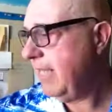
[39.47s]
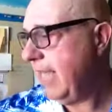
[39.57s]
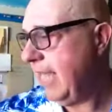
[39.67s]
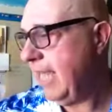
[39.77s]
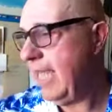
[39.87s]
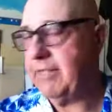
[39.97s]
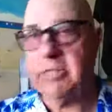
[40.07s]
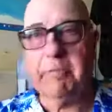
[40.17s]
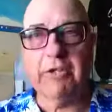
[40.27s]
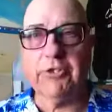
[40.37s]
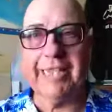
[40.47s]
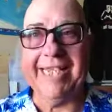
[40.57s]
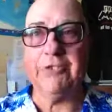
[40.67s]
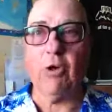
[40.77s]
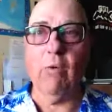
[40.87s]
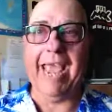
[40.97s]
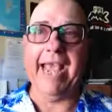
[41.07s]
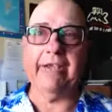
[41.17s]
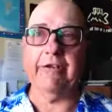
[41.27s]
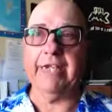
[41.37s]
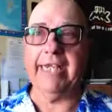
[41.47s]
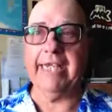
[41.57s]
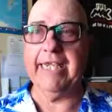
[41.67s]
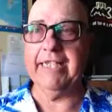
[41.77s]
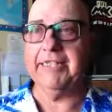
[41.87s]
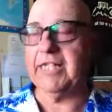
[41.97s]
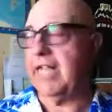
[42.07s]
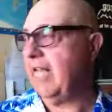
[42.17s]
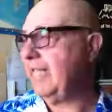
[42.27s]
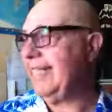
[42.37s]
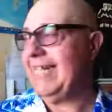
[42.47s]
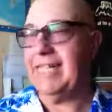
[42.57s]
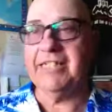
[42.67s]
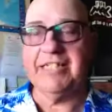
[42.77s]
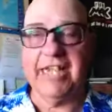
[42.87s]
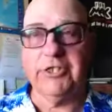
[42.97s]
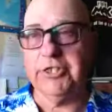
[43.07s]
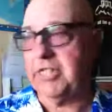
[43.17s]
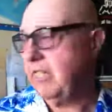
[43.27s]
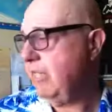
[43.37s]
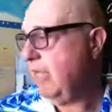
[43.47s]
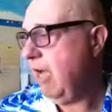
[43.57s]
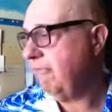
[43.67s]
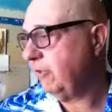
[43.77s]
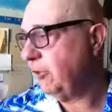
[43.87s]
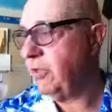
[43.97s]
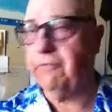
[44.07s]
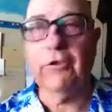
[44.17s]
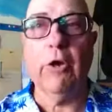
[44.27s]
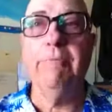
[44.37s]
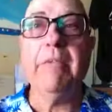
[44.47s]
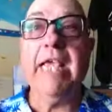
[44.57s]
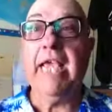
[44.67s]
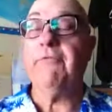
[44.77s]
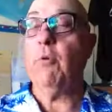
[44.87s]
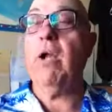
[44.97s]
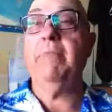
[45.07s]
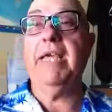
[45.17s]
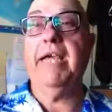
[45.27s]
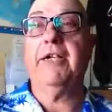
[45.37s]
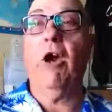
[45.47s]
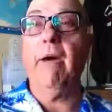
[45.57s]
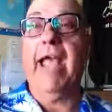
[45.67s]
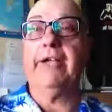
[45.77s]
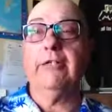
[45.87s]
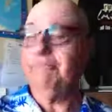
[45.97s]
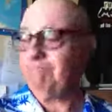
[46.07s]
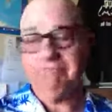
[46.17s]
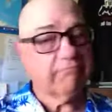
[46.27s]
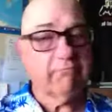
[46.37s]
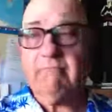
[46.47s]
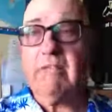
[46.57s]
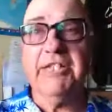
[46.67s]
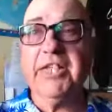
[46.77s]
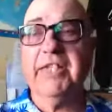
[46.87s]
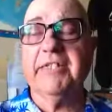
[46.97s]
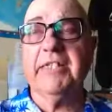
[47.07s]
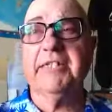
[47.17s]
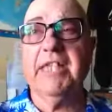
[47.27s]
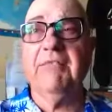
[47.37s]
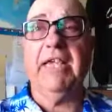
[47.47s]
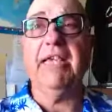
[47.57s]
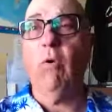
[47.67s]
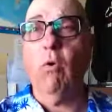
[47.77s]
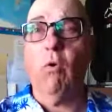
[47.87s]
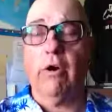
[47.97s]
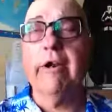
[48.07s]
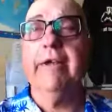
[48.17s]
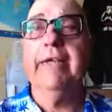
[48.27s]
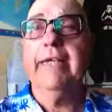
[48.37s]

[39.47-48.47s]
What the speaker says: And the special guest co-anchor is Nina Zetches of Luna Float. If you want to be a co-anchor, send us a CV or